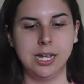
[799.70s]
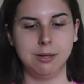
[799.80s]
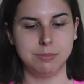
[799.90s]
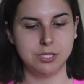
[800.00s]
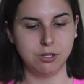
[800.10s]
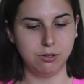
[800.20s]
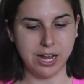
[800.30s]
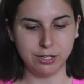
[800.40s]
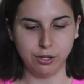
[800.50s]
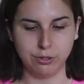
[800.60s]
Um, so
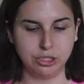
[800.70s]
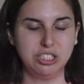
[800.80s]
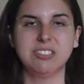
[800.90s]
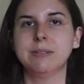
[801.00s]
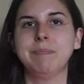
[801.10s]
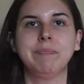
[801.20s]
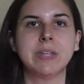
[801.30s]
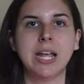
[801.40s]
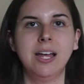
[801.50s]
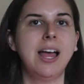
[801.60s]
I don't know, it's just,
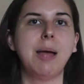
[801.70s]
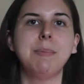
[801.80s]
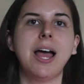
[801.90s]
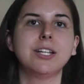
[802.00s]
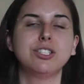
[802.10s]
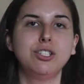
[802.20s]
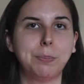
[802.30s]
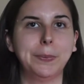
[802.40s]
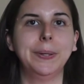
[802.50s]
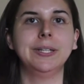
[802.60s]
I'm not
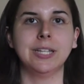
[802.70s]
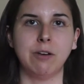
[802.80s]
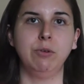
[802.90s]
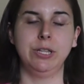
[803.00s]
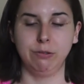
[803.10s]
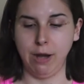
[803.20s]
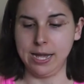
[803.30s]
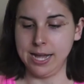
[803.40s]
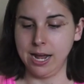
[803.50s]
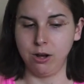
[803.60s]
super in love with it
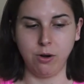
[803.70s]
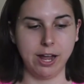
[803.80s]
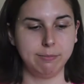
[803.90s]
right now.